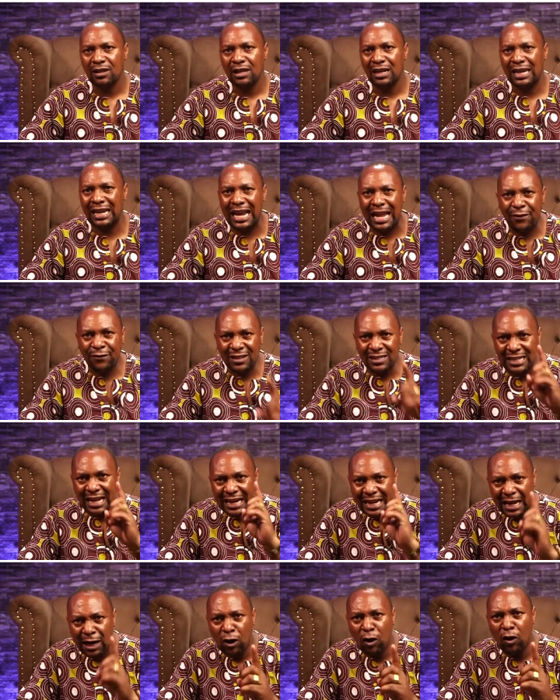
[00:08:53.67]
Life is
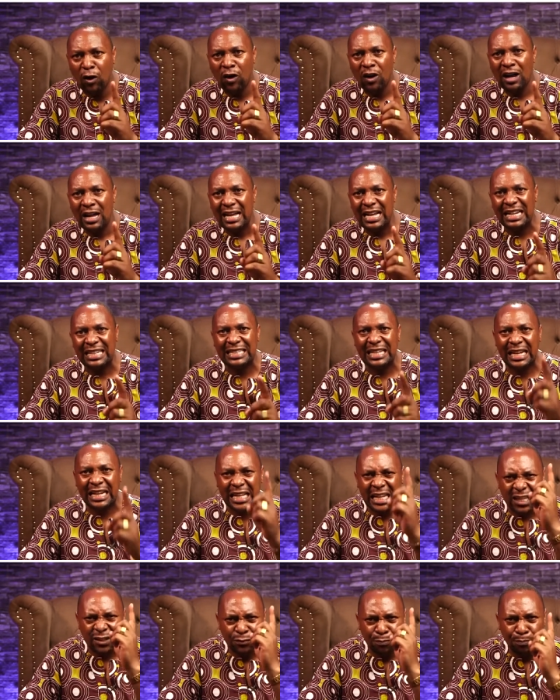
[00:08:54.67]
an echo, it gives